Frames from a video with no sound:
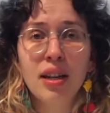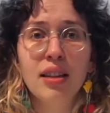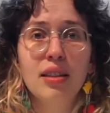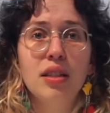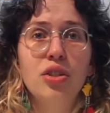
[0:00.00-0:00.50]

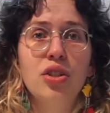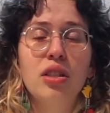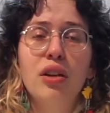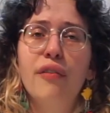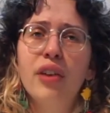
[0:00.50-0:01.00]
This is
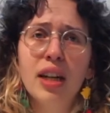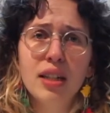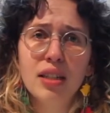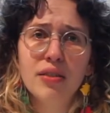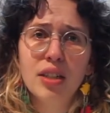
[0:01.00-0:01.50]
just a fun
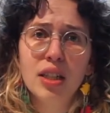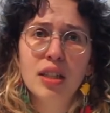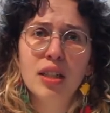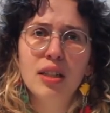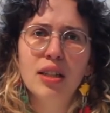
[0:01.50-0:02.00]
activity
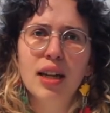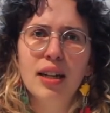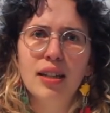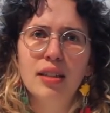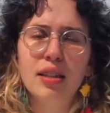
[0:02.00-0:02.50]
to get
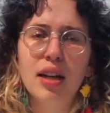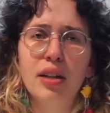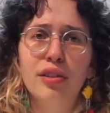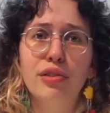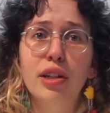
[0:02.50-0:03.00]
us kind
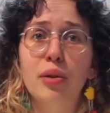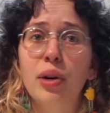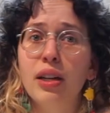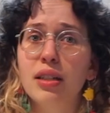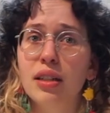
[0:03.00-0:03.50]
of
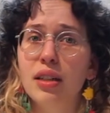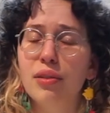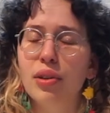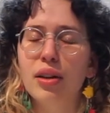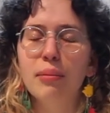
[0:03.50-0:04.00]
reacquainted
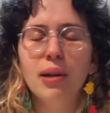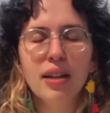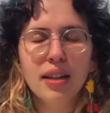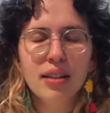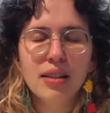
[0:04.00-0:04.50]
with our
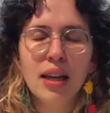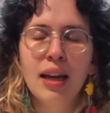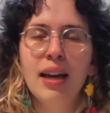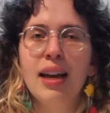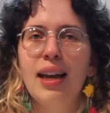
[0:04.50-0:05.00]
bodies
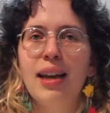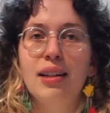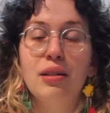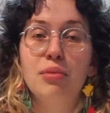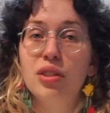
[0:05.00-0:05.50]
and
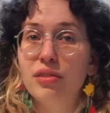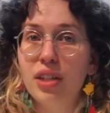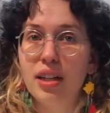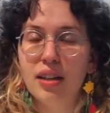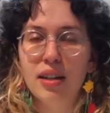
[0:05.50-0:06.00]

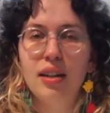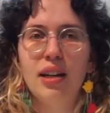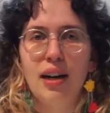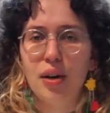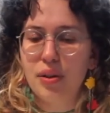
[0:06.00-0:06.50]
observing
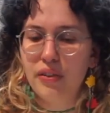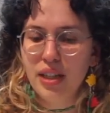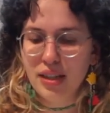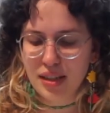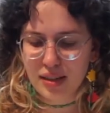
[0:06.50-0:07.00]
our
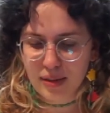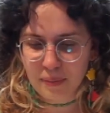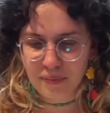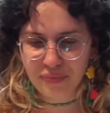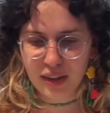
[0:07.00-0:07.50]
faces.
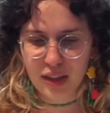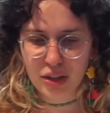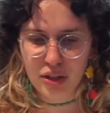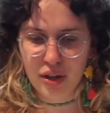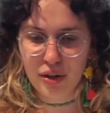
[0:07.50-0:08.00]

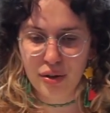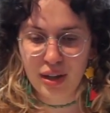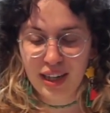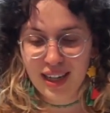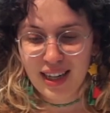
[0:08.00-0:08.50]
So
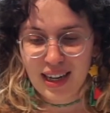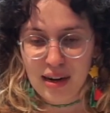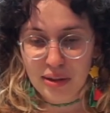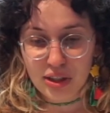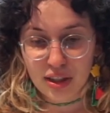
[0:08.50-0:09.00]

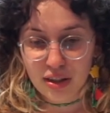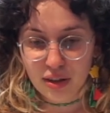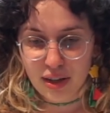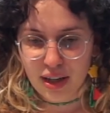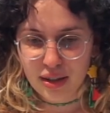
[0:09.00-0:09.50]
I'm just going to go
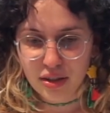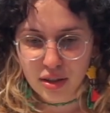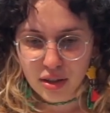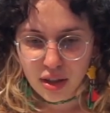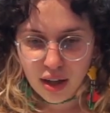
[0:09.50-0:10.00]
ahead and
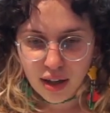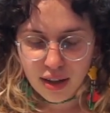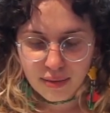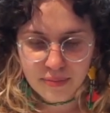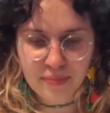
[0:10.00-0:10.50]

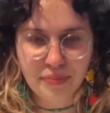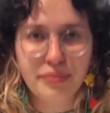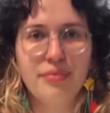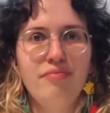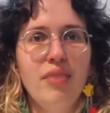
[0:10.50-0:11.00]
start.
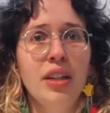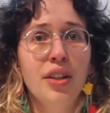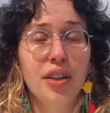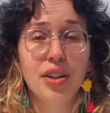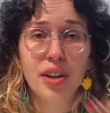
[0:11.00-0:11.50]

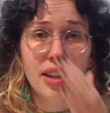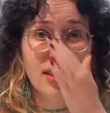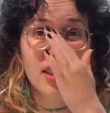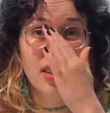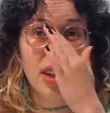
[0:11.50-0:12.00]
You guys
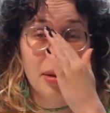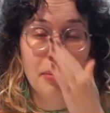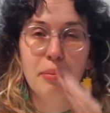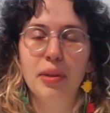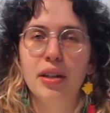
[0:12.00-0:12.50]
can grab
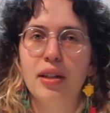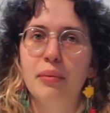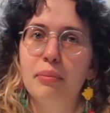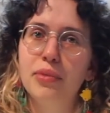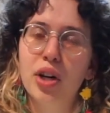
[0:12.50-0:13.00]

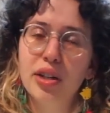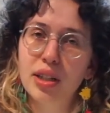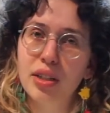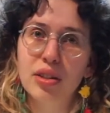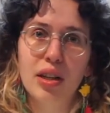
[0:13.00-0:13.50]
your drawing
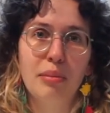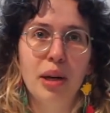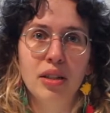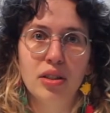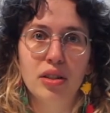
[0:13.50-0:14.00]
utensil and
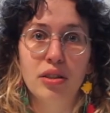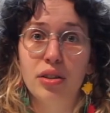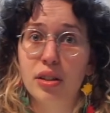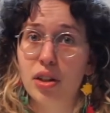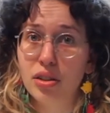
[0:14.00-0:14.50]
pencils, and you
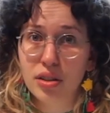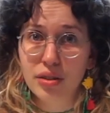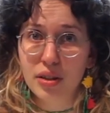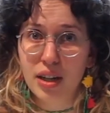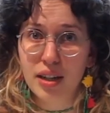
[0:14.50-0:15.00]
can also
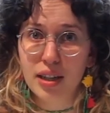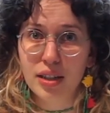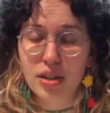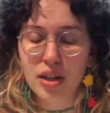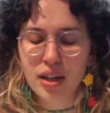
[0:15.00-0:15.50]
go ahead and
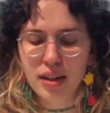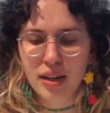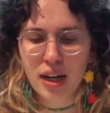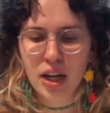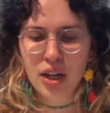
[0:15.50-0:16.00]
get started.
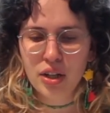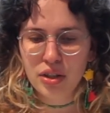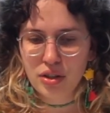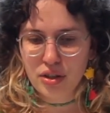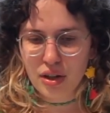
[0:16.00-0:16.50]

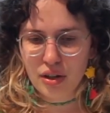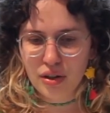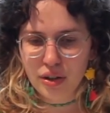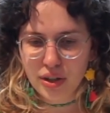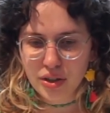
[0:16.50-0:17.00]

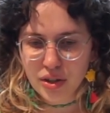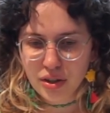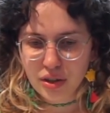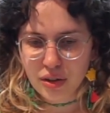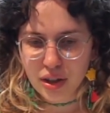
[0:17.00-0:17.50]
So you're
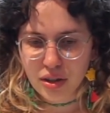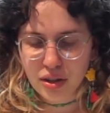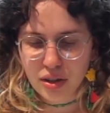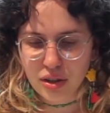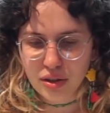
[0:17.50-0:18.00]
just going
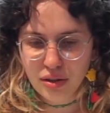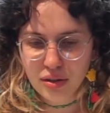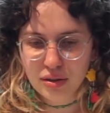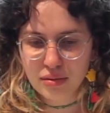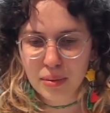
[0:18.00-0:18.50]
to,
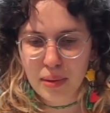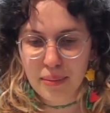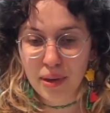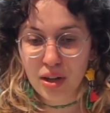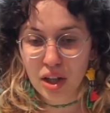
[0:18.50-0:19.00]

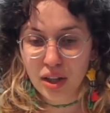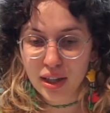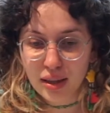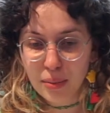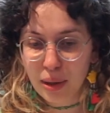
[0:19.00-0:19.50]
remember, not look
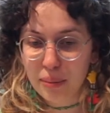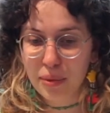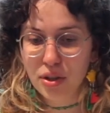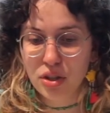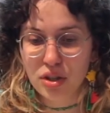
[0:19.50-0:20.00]
at the
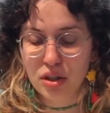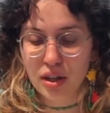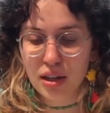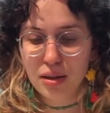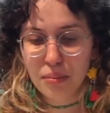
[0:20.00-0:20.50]
paper, just look
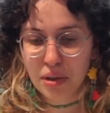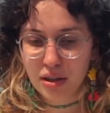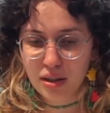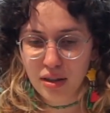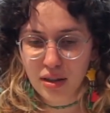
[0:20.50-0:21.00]
at the
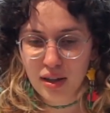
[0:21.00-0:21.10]
mirror.